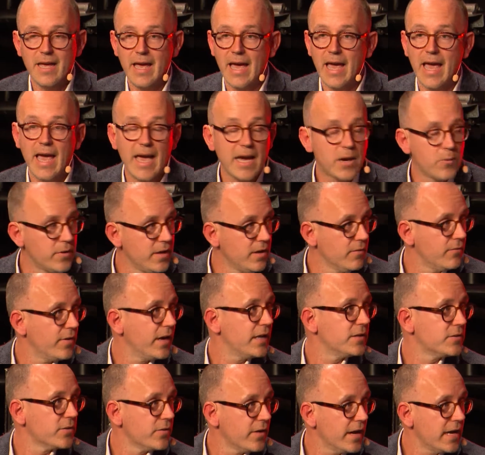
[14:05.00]
equity
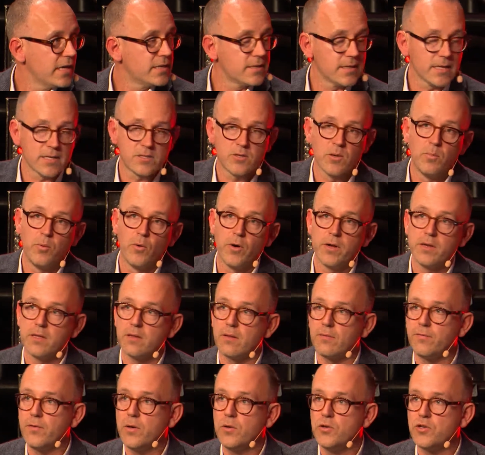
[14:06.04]
event or exit at some point in the
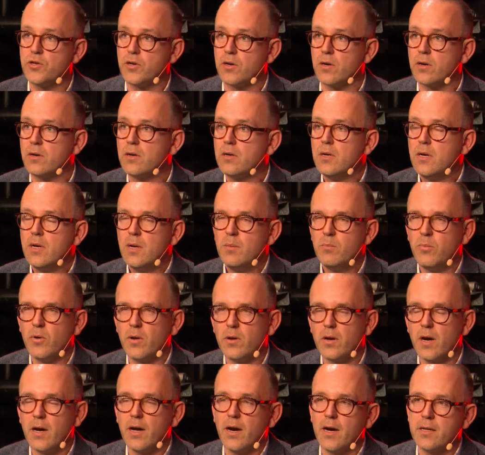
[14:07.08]
future? But
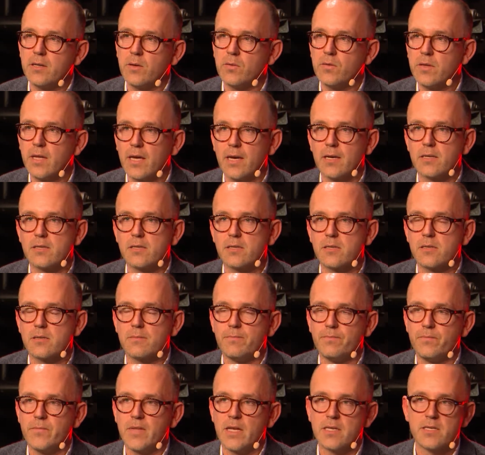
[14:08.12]
I don't think it's
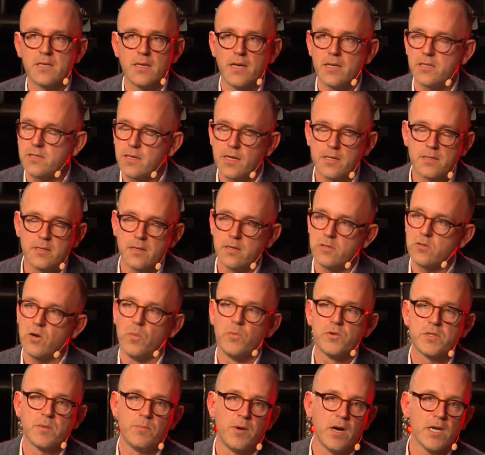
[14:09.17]

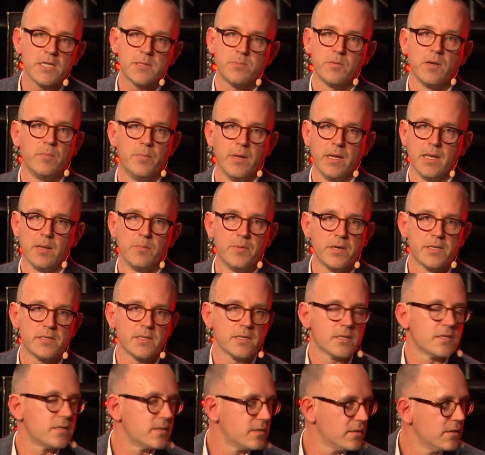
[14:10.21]
almost impossible to build a
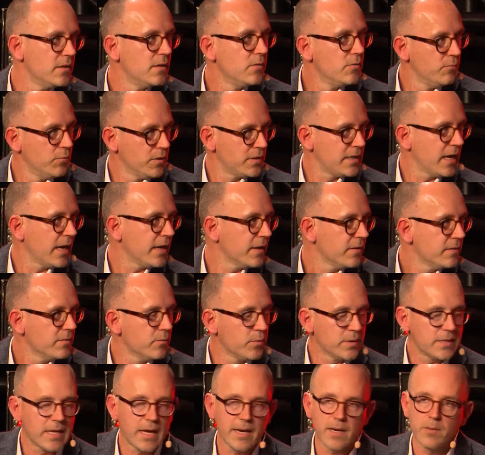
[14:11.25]
business with that
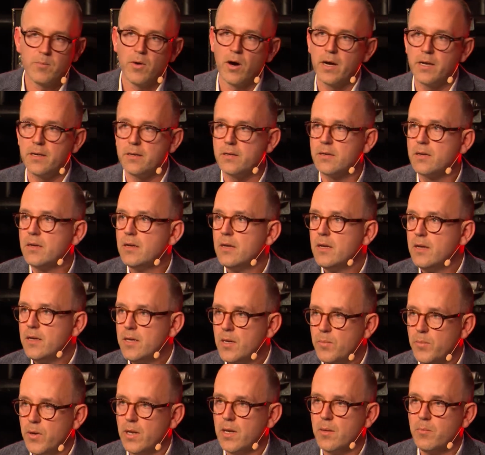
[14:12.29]
in mind. You
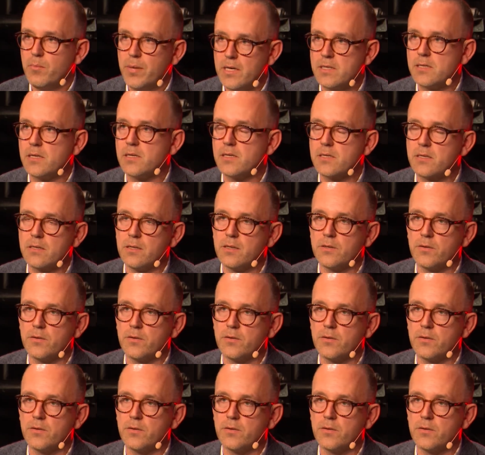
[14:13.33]
build a business